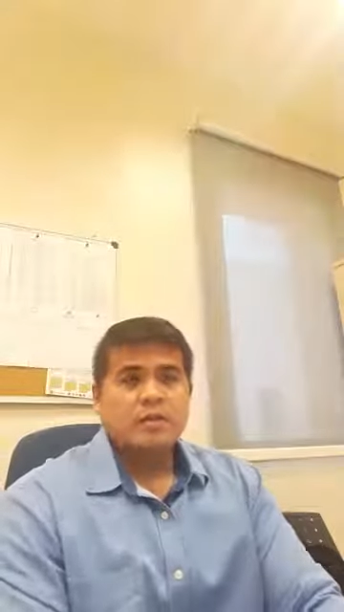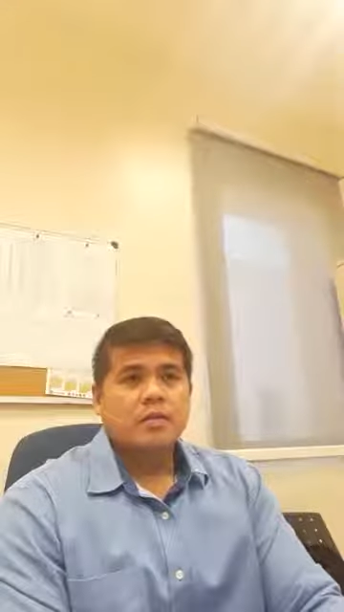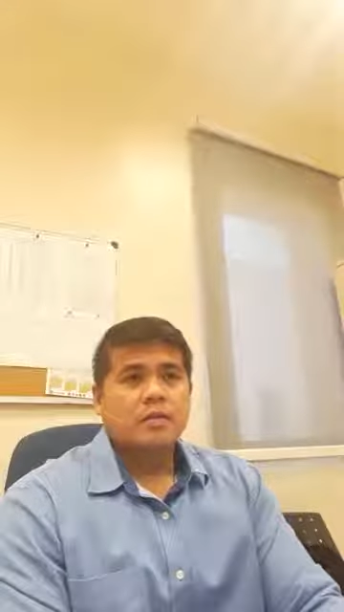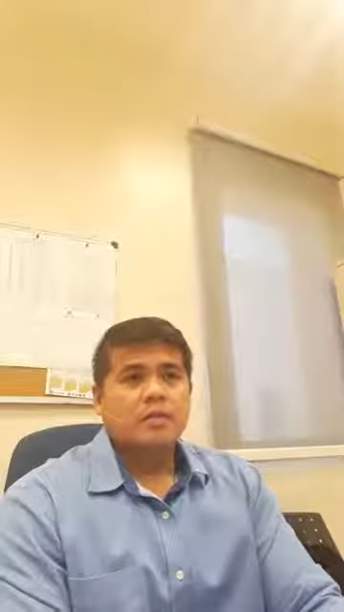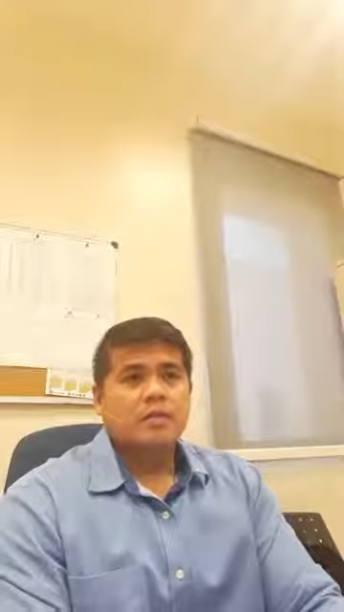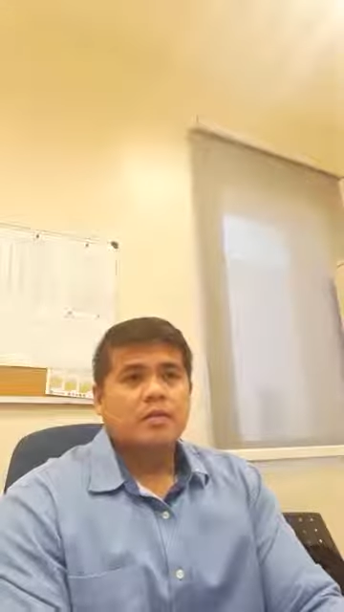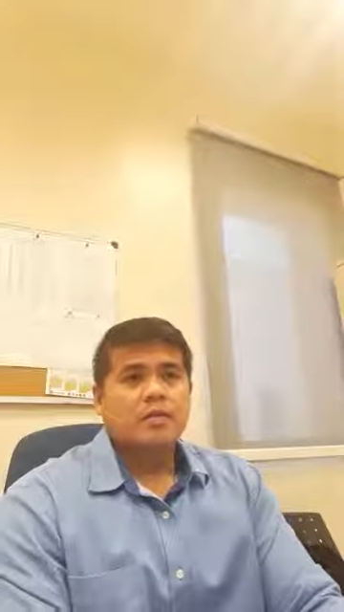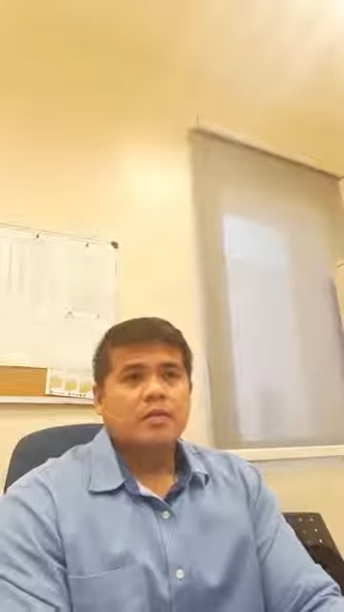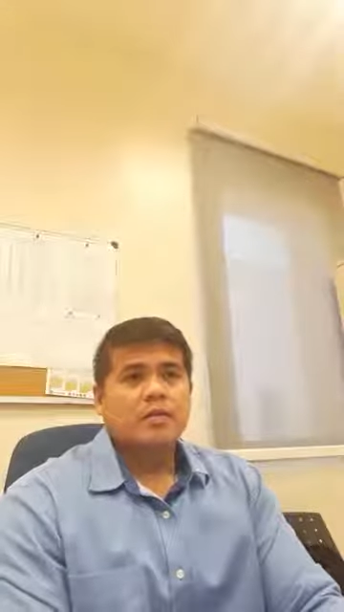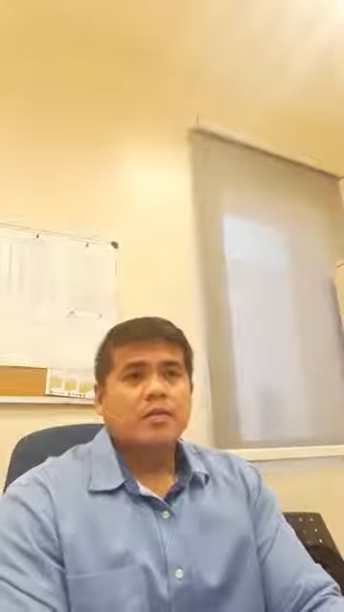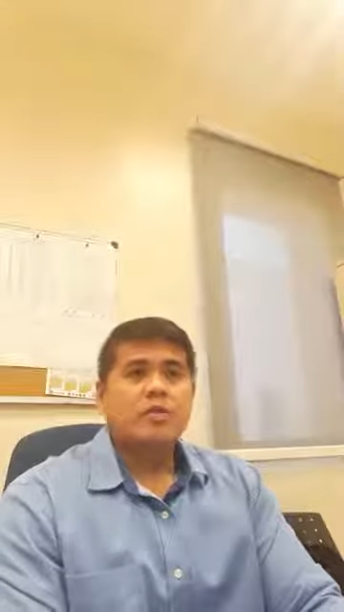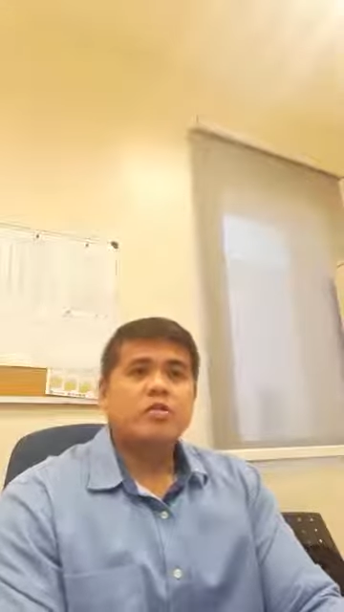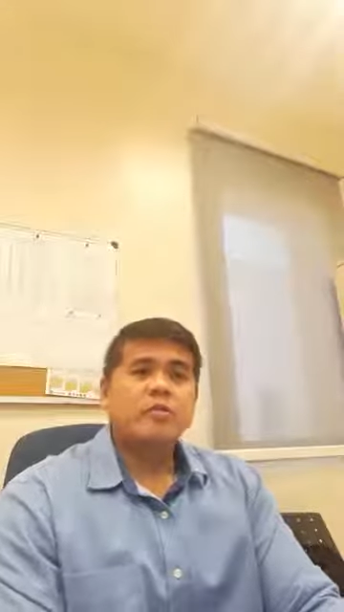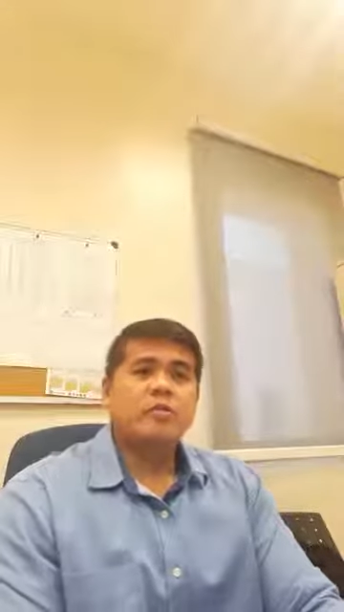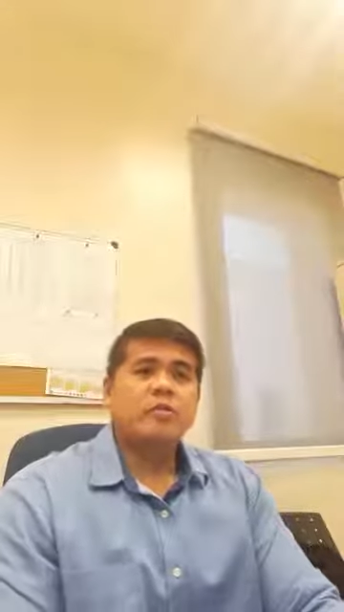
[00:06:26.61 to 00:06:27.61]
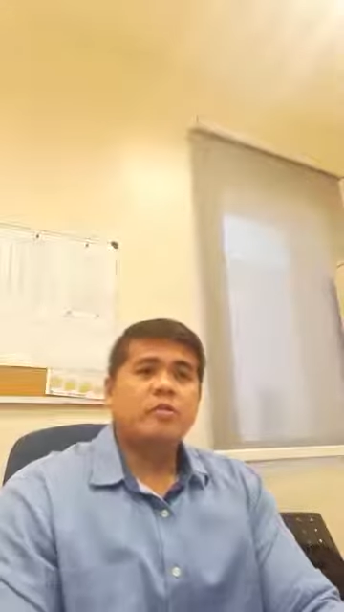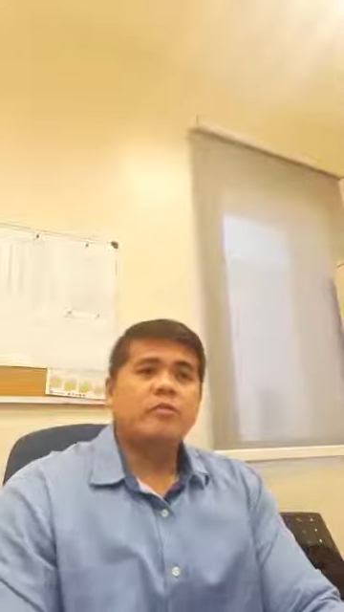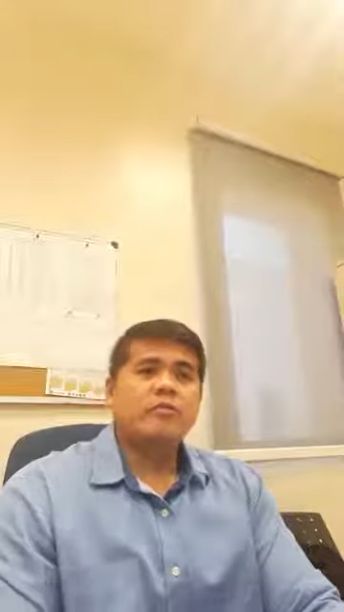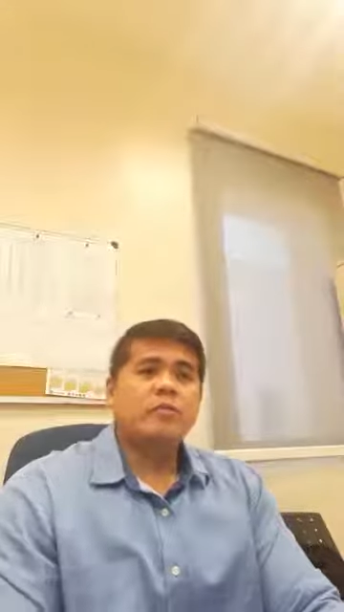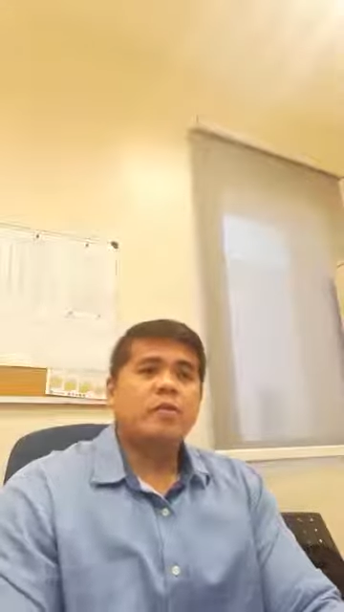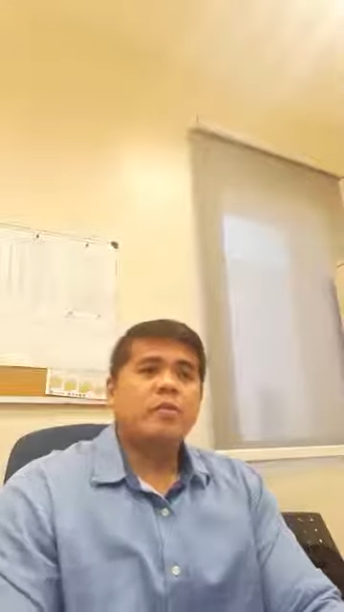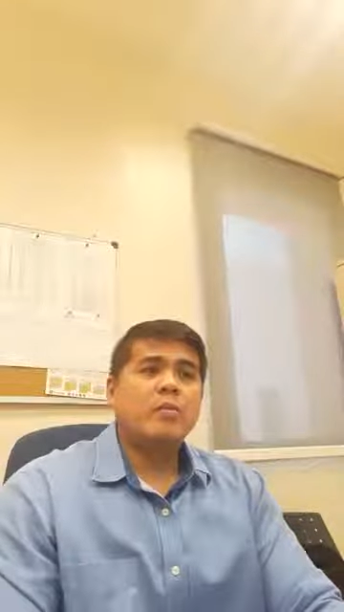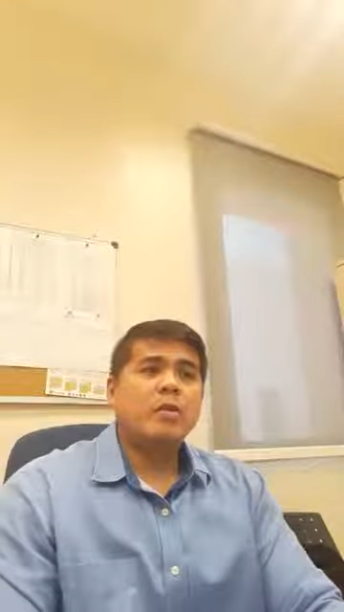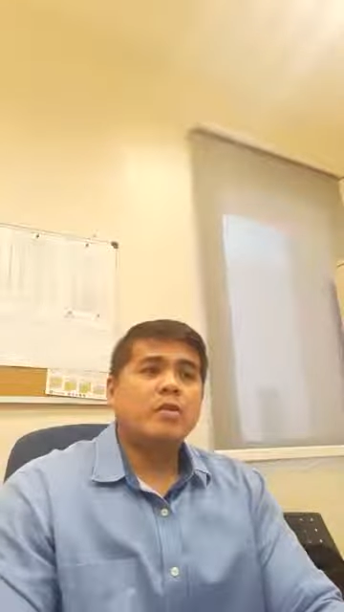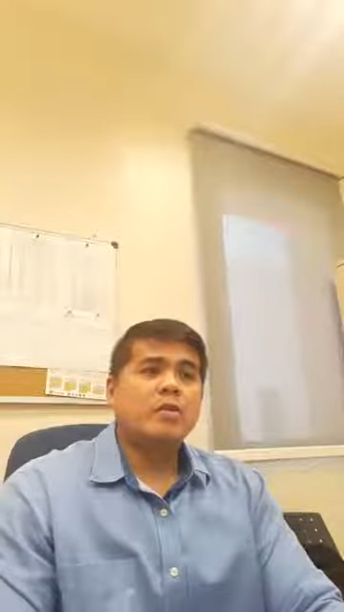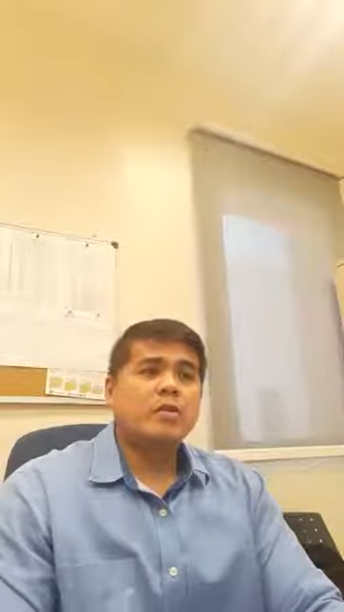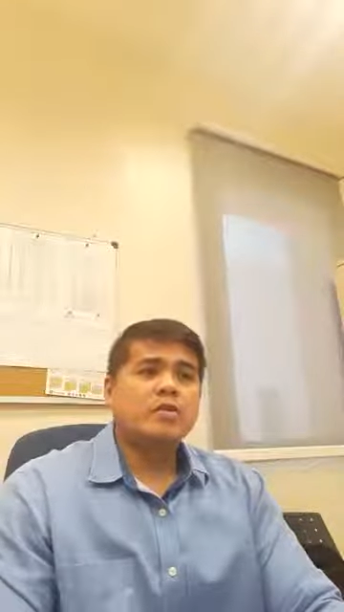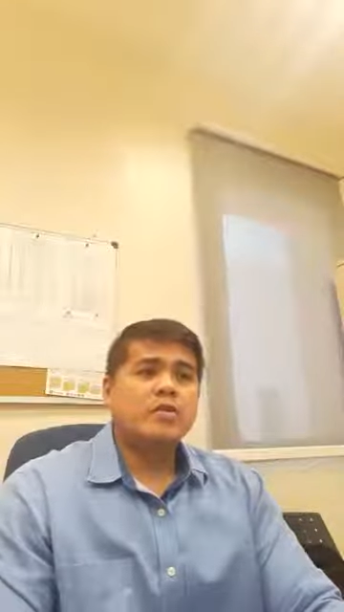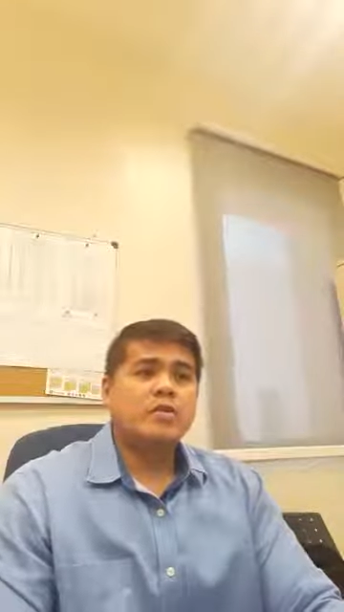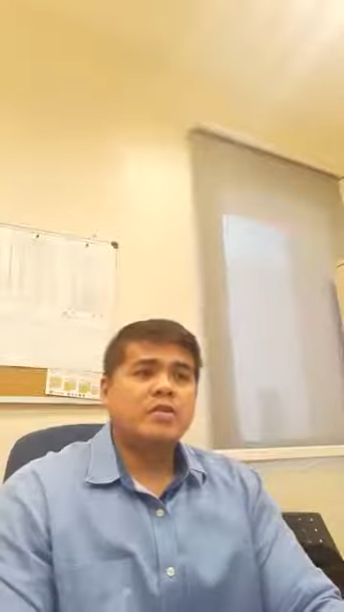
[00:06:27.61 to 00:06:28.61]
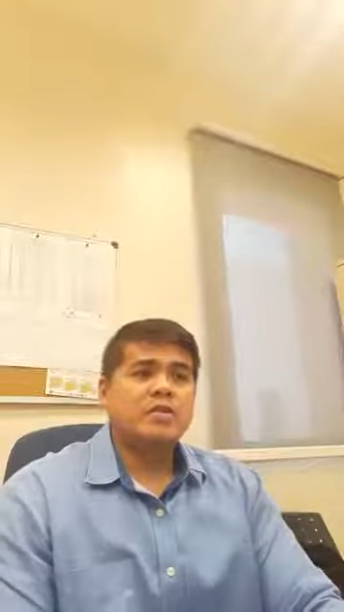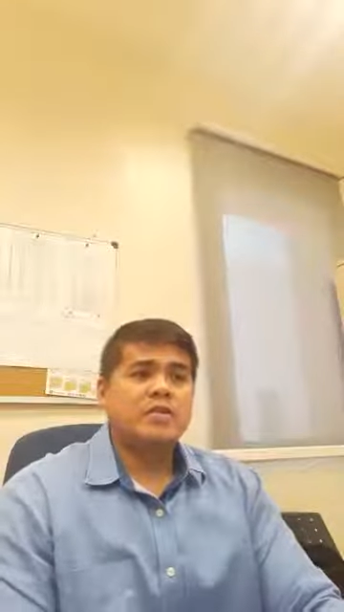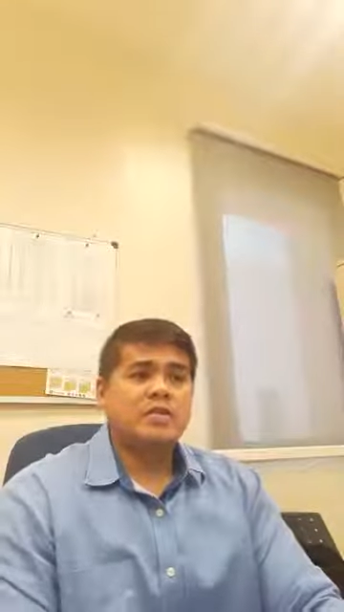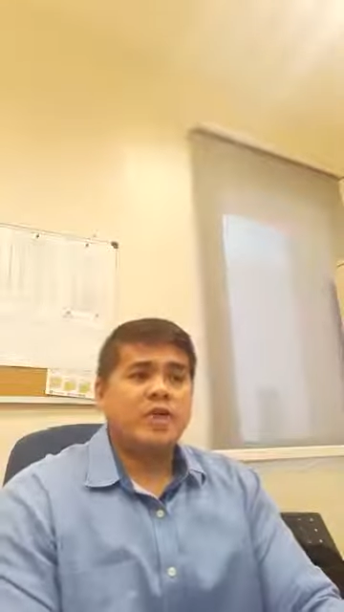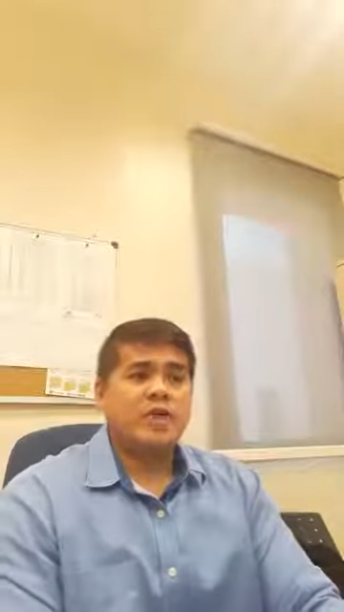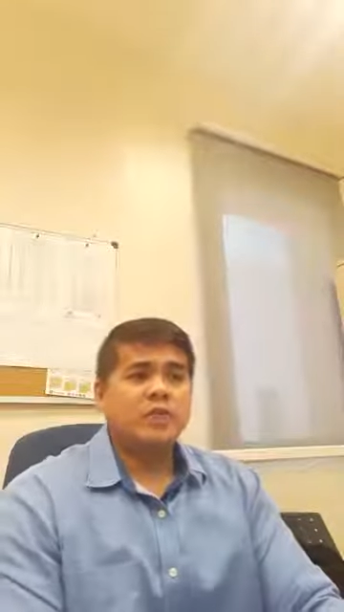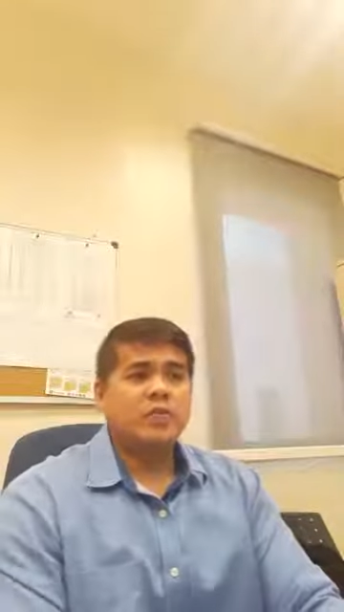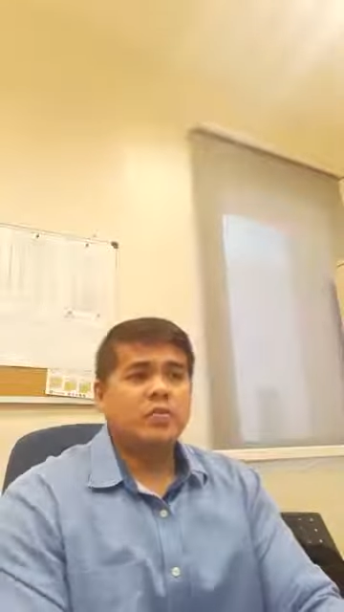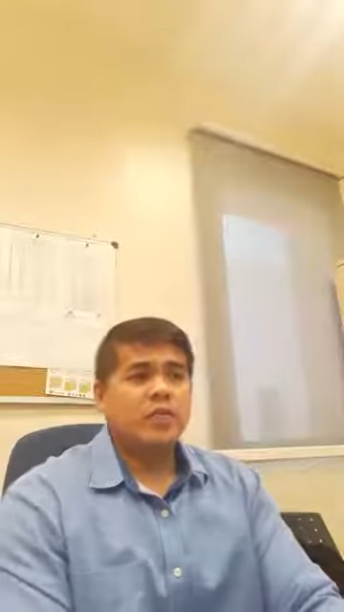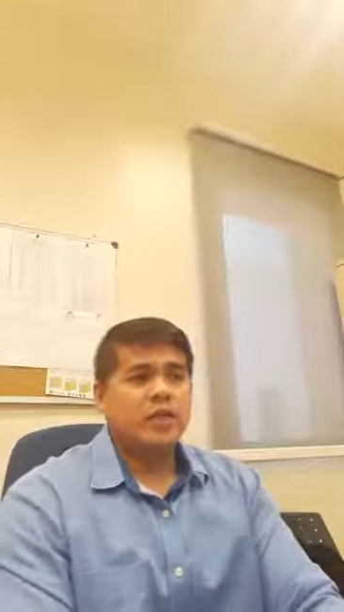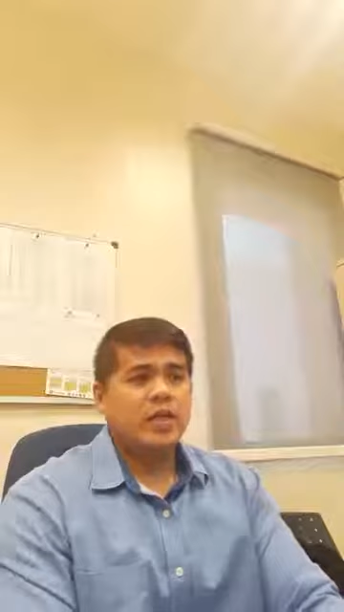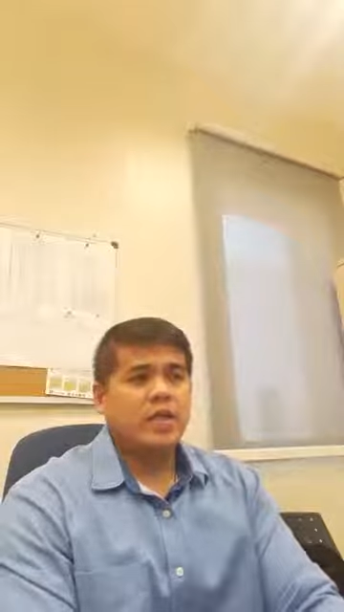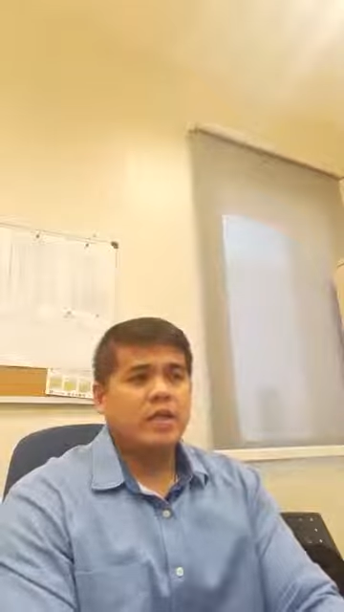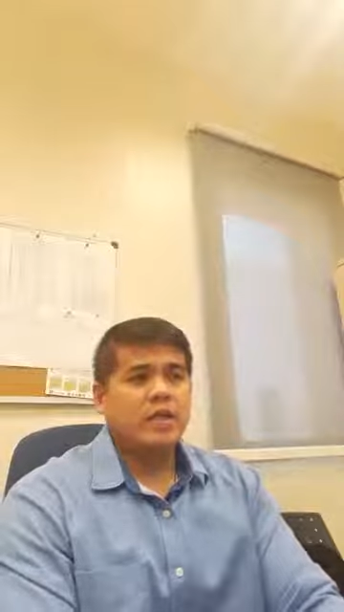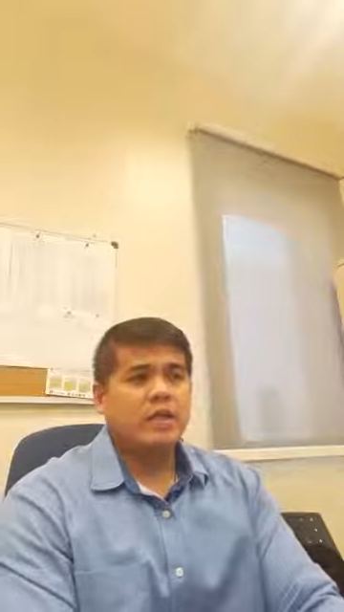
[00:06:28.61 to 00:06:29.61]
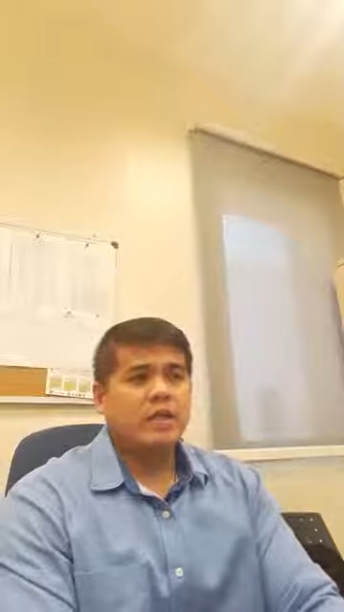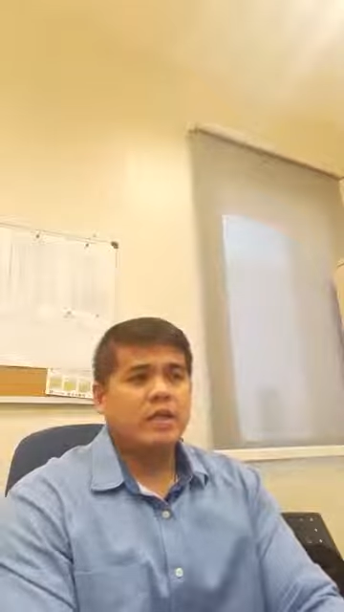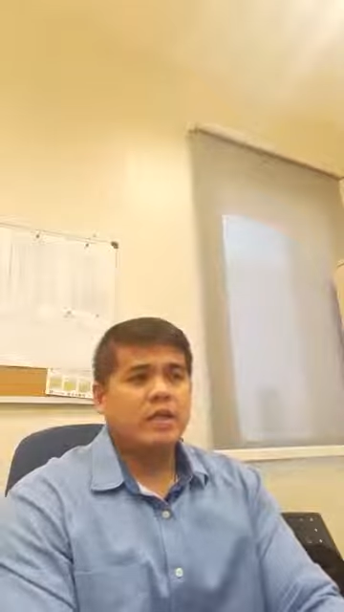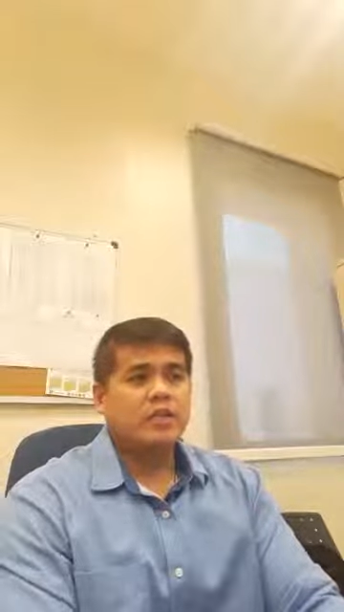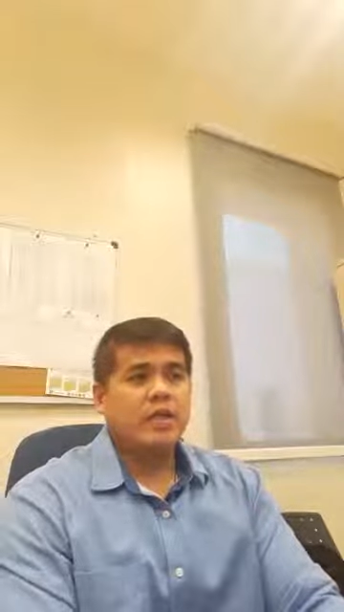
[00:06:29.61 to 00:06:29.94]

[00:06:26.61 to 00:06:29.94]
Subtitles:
the philosophy of phenomenology resides within